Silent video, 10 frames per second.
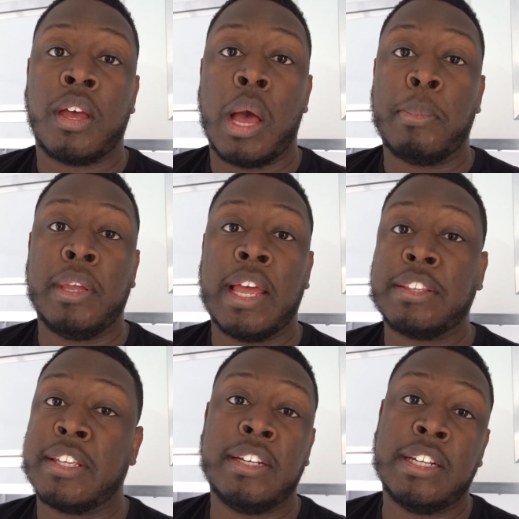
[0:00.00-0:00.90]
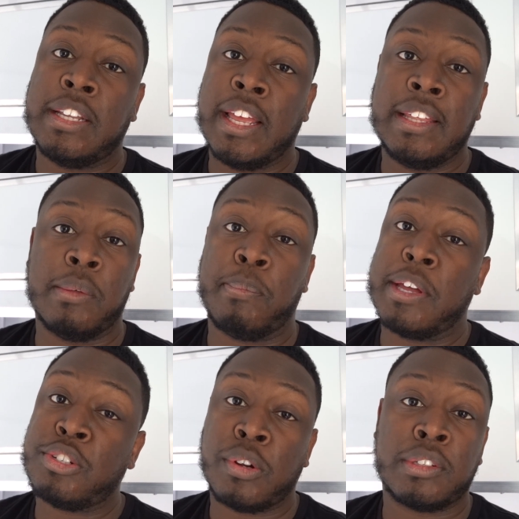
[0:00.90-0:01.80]
I mean, at the end of the day, the
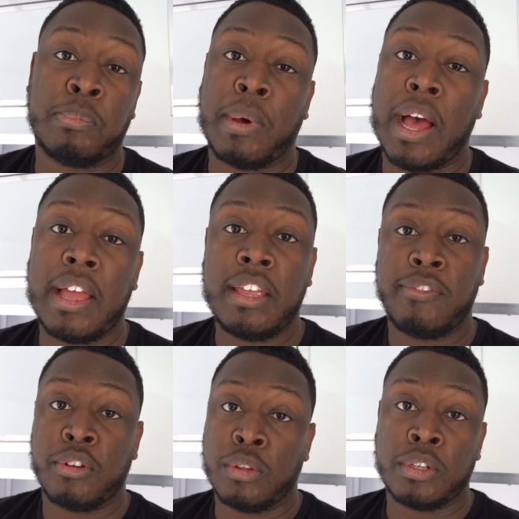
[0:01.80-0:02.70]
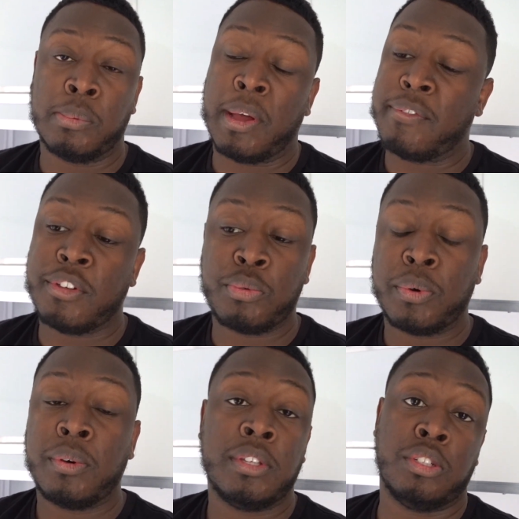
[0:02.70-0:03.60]
best truck to buy if you're looking to buy a fifth
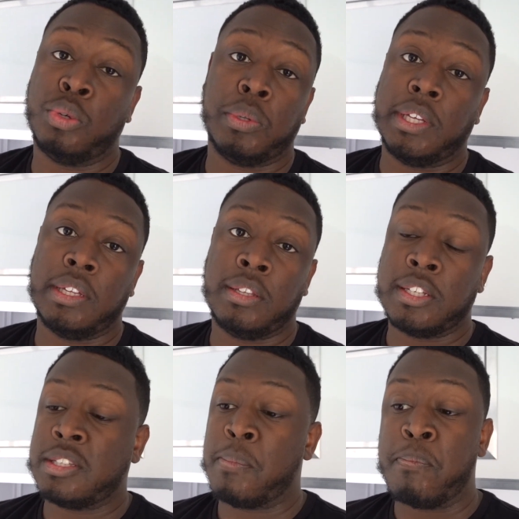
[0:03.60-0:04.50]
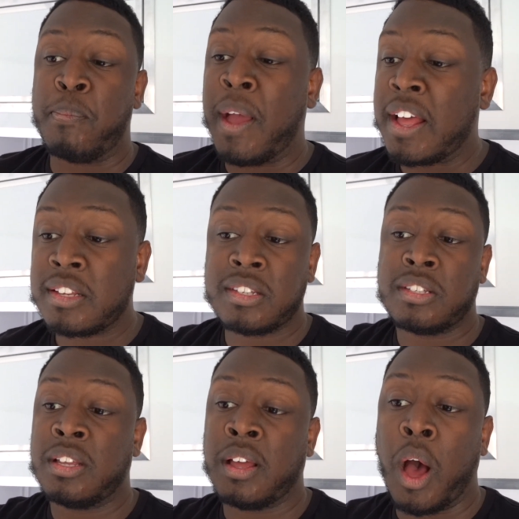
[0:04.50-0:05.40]
wheel is a dually. It's the
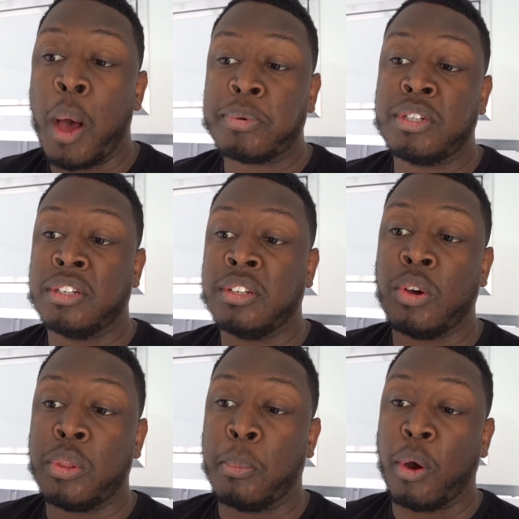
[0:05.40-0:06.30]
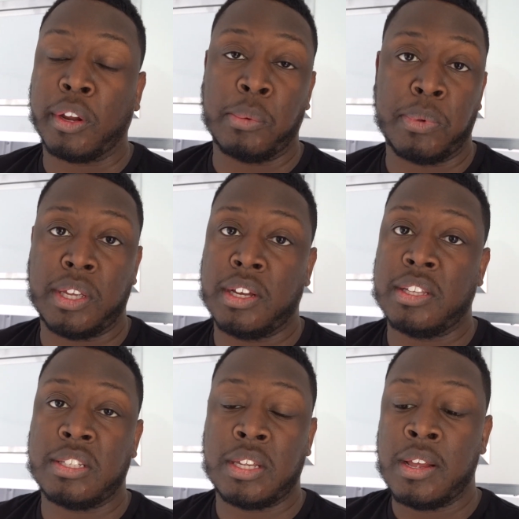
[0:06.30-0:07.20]
best option on the market
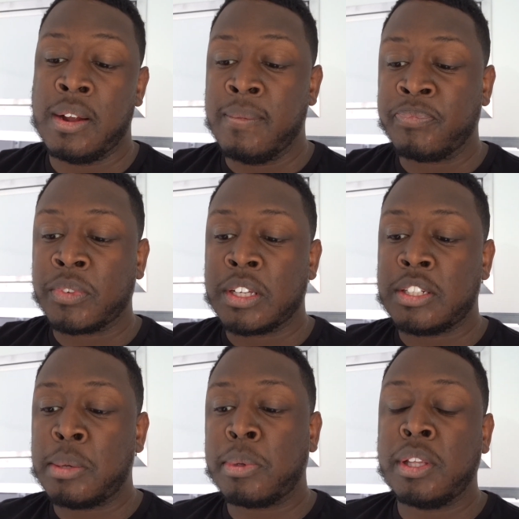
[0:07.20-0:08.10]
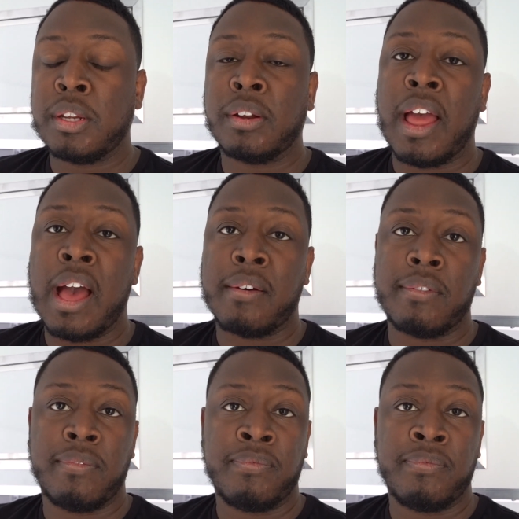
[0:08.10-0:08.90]
because typically you're going to have